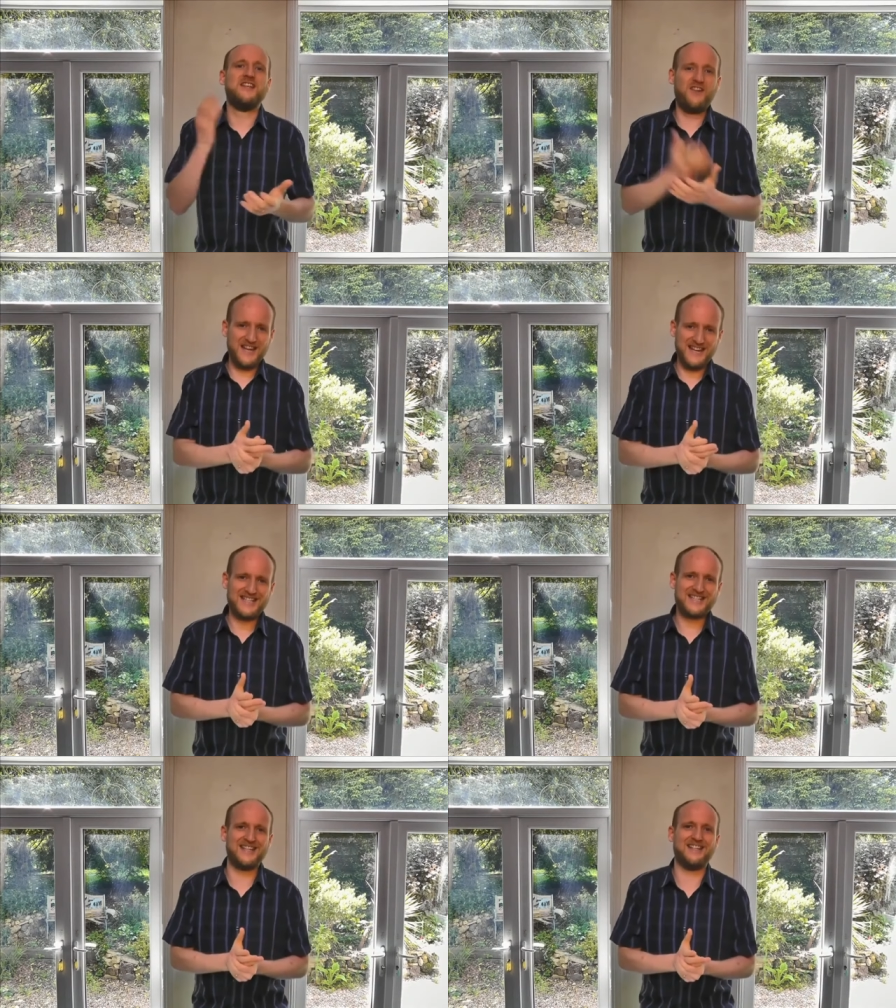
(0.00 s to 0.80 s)

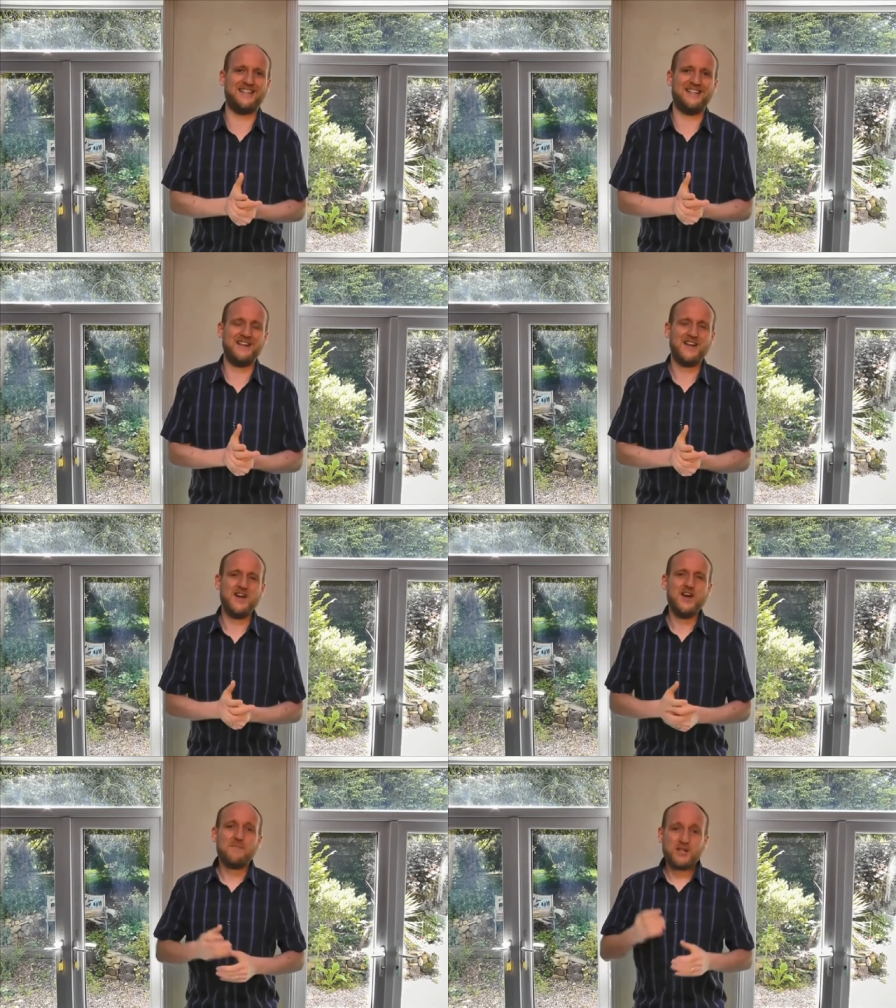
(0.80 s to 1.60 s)
division.
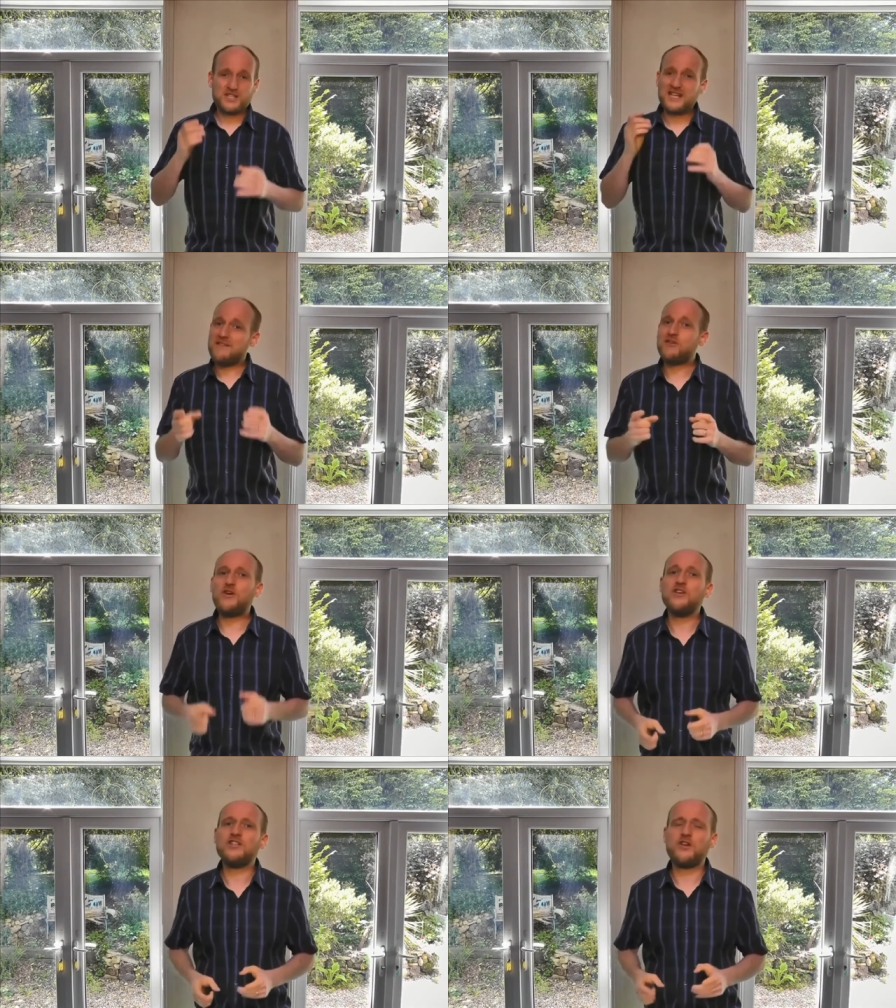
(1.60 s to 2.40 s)
Because the devil
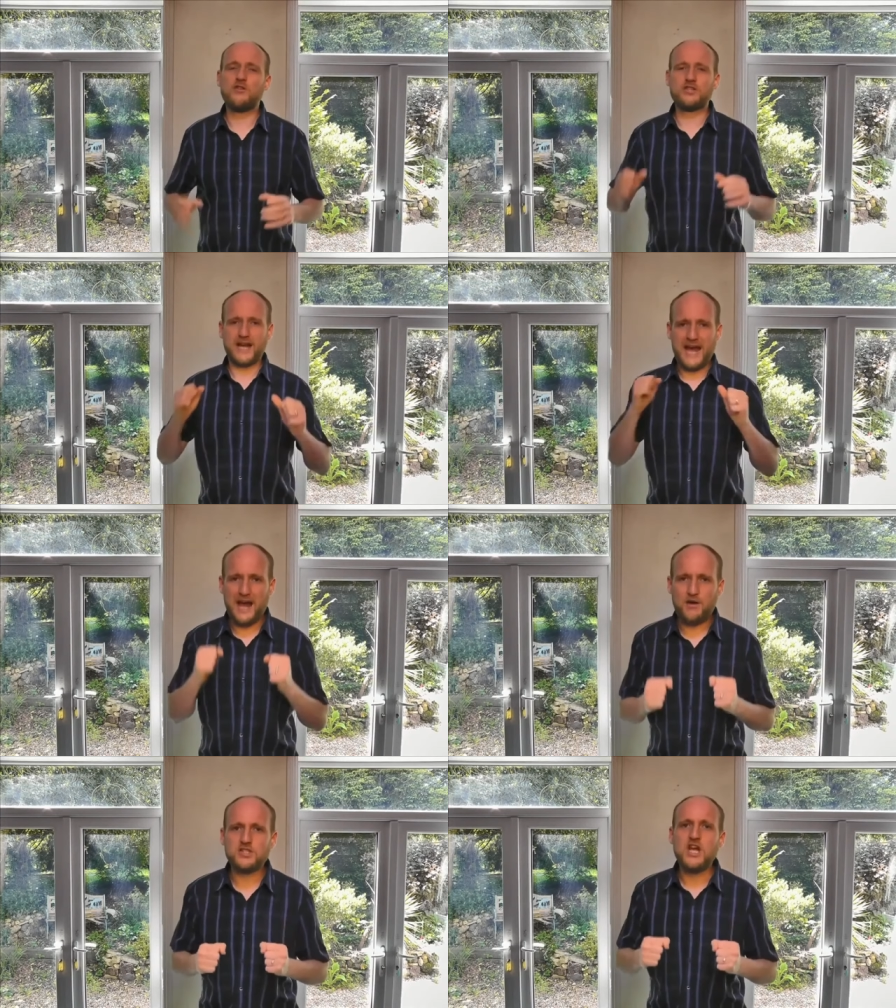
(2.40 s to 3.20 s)
also knows that a
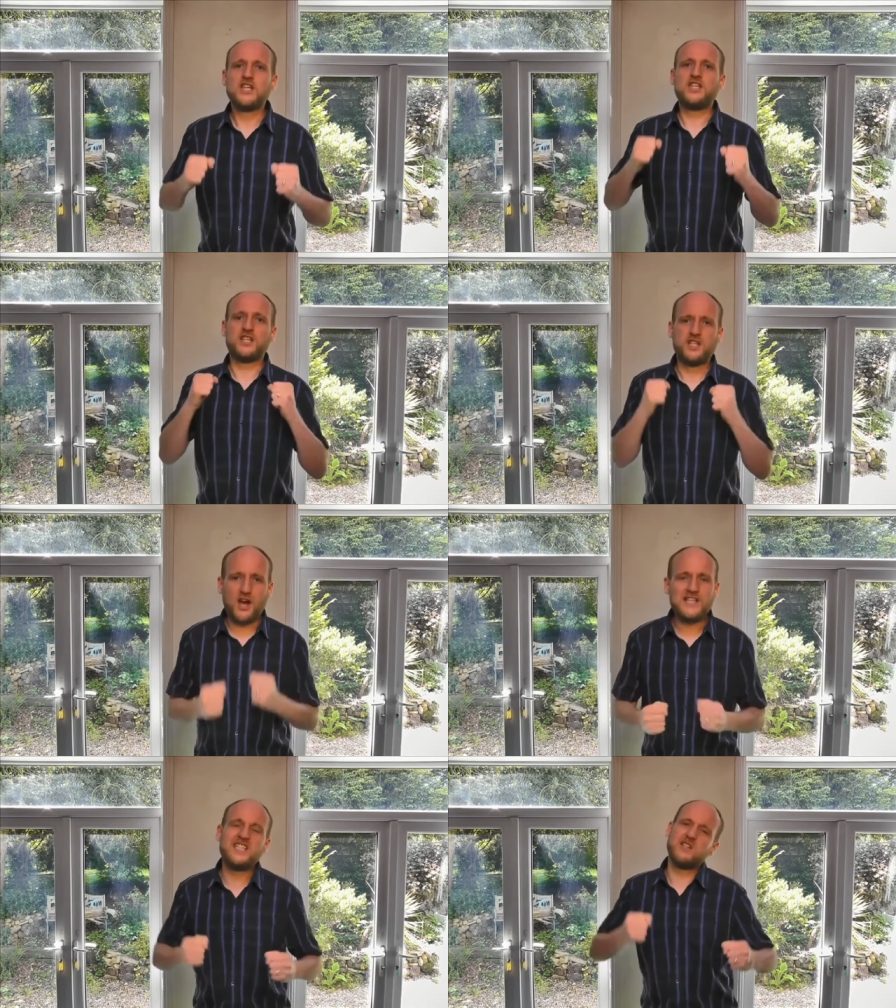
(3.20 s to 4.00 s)
house
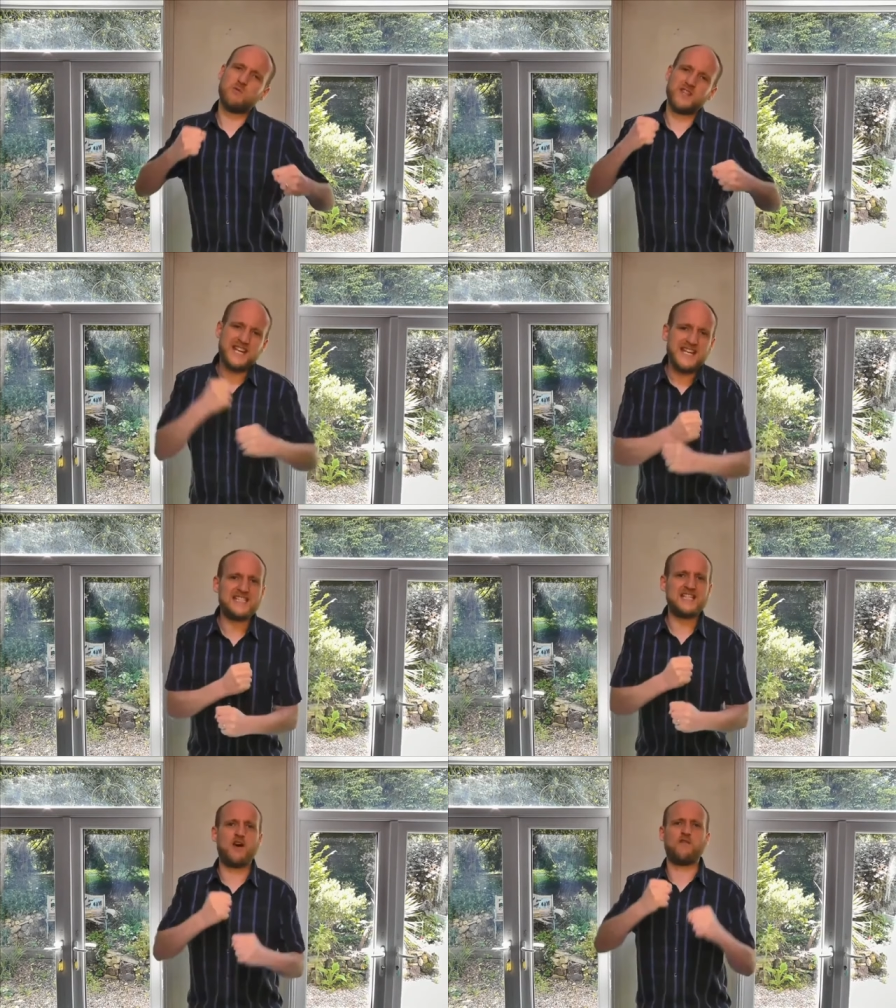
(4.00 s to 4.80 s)
united within
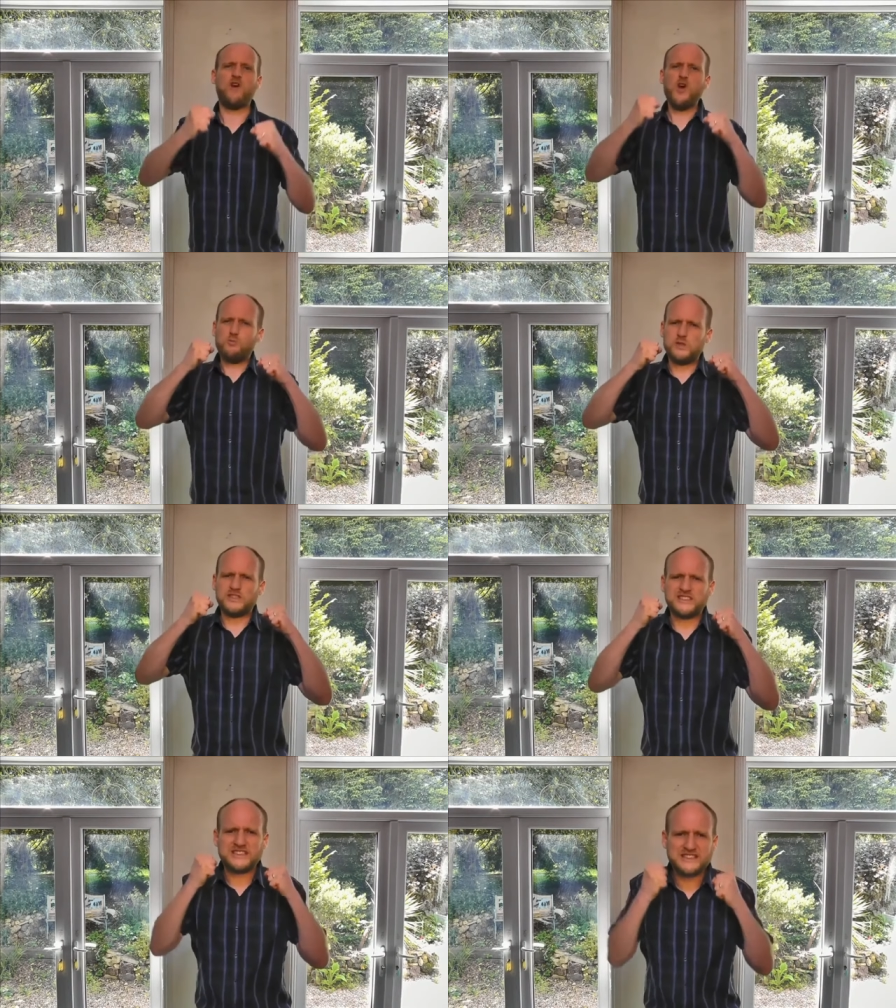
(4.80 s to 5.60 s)
itself will
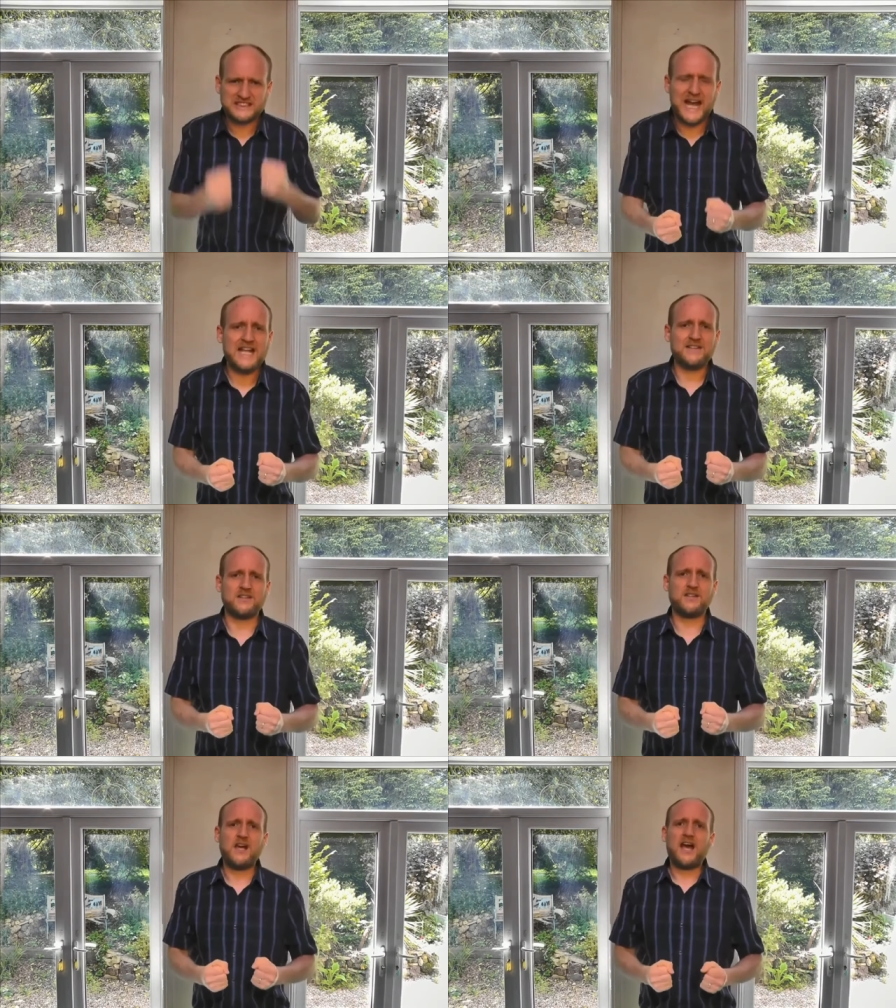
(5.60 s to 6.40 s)

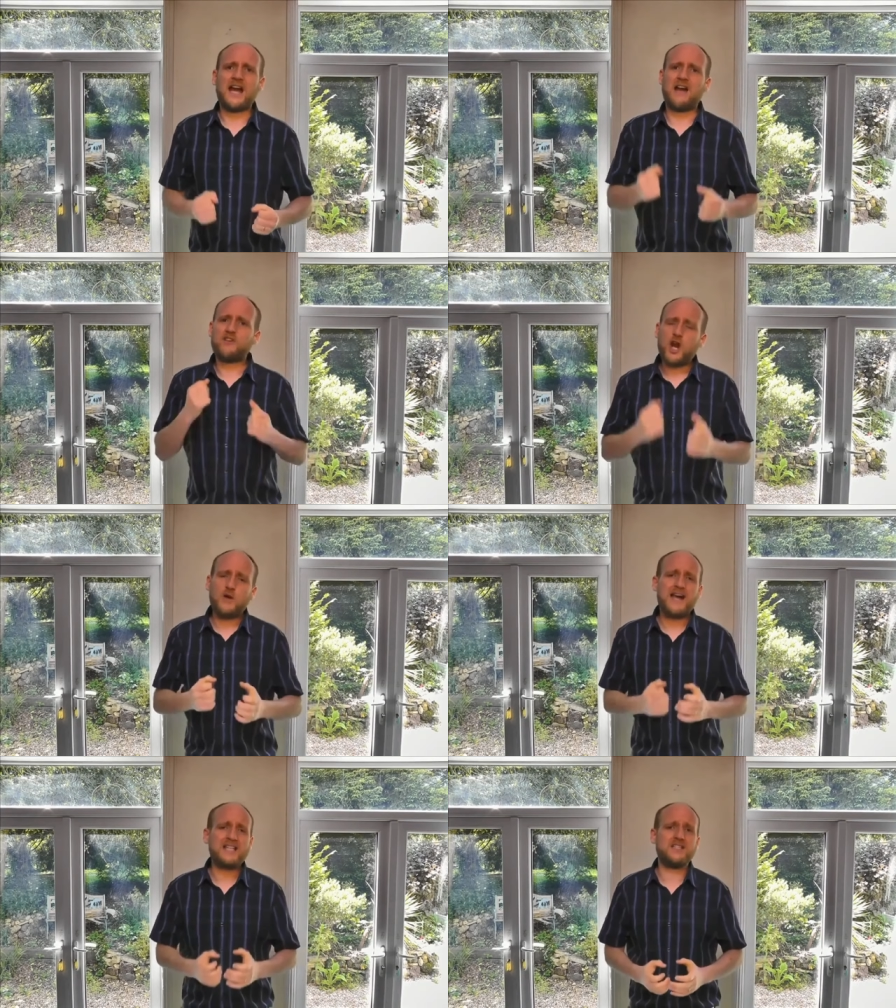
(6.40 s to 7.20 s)
stand. And I've got
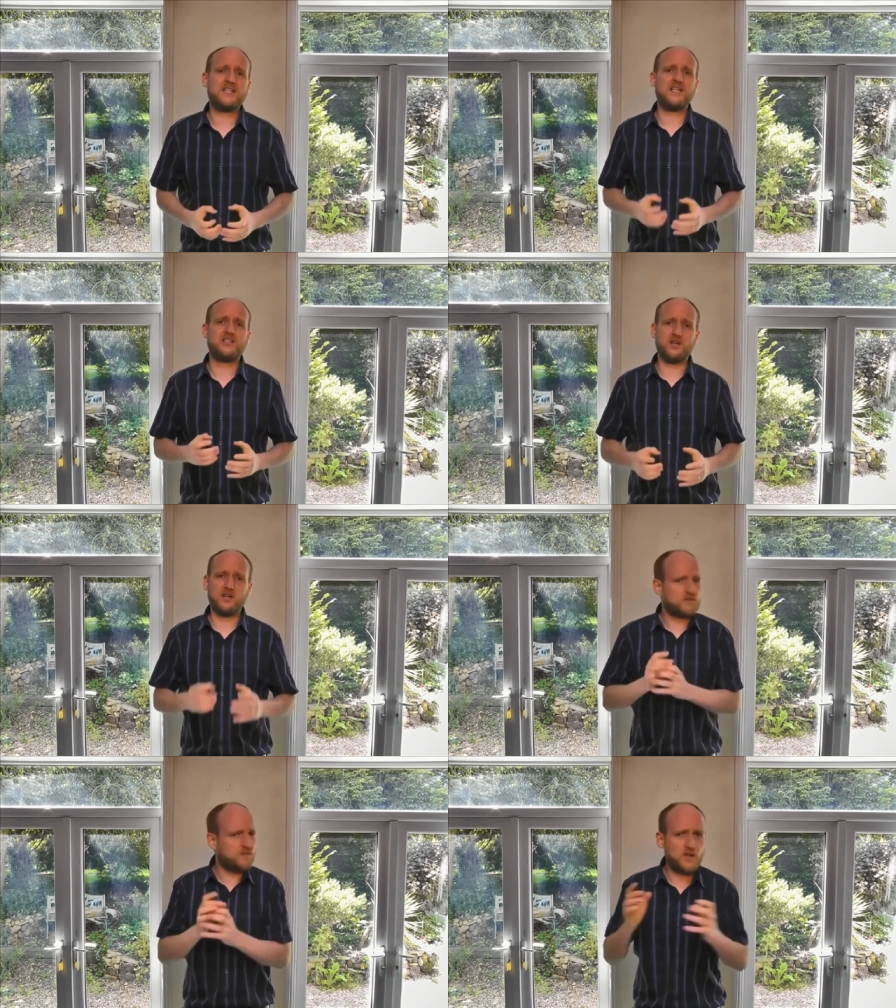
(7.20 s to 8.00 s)
to ask today,
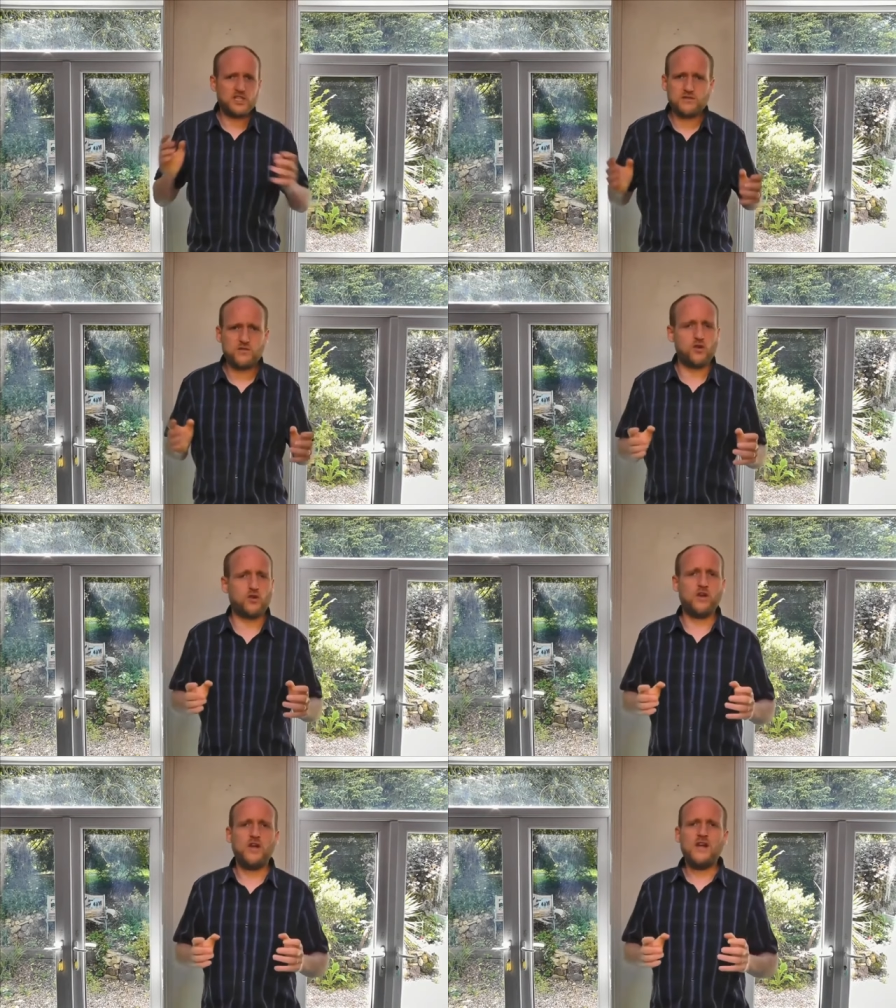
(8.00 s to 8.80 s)
church, first of
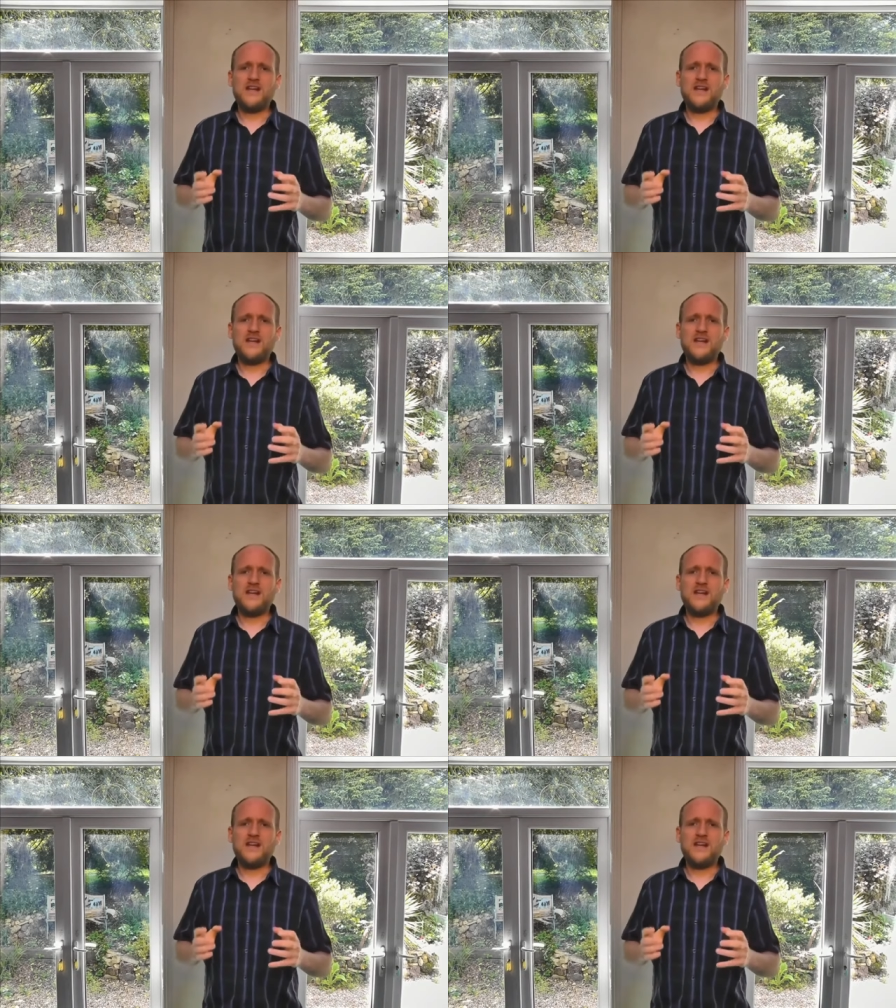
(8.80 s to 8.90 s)
all,